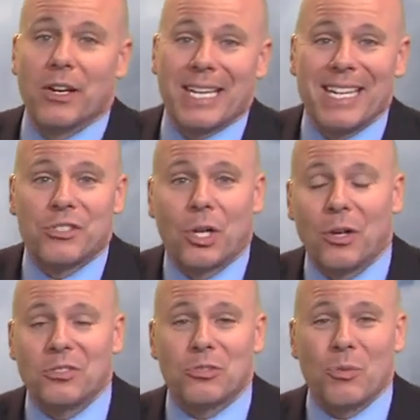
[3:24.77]
Again,
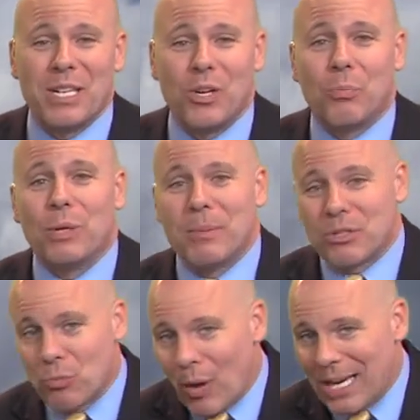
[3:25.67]
Tulsa's window pretty
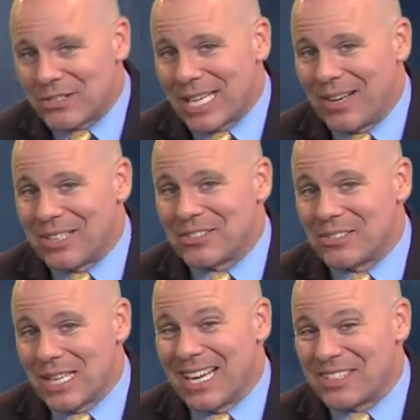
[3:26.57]
much winds down
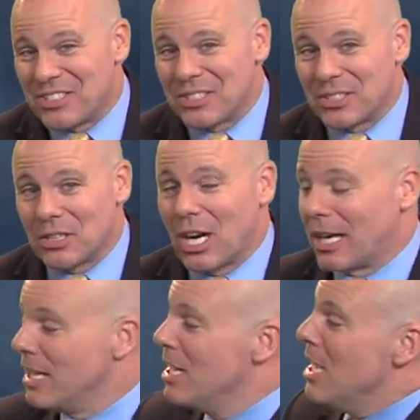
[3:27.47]
at, at 6 o'clock,